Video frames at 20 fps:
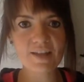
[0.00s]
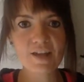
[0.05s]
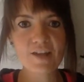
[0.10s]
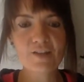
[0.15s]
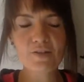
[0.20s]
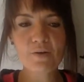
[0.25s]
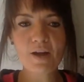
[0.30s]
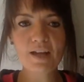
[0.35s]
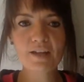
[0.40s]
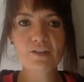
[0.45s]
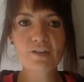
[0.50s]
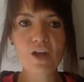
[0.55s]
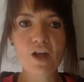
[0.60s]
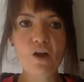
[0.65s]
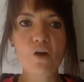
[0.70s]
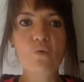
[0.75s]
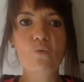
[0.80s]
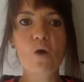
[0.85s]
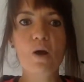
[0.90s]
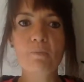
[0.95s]
so I
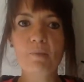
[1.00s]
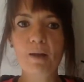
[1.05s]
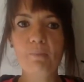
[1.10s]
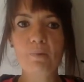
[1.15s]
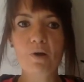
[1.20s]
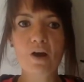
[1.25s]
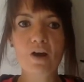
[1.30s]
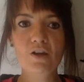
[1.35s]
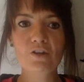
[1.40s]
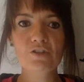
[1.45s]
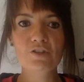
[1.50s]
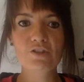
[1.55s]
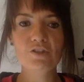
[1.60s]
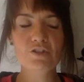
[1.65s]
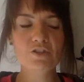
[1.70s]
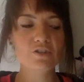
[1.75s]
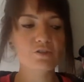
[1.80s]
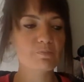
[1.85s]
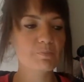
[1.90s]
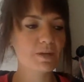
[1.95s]
know what my portions
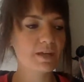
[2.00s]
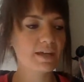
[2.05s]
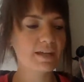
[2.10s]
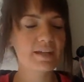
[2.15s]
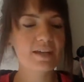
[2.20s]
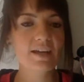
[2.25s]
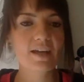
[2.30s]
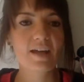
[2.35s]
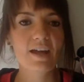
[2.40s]
should be,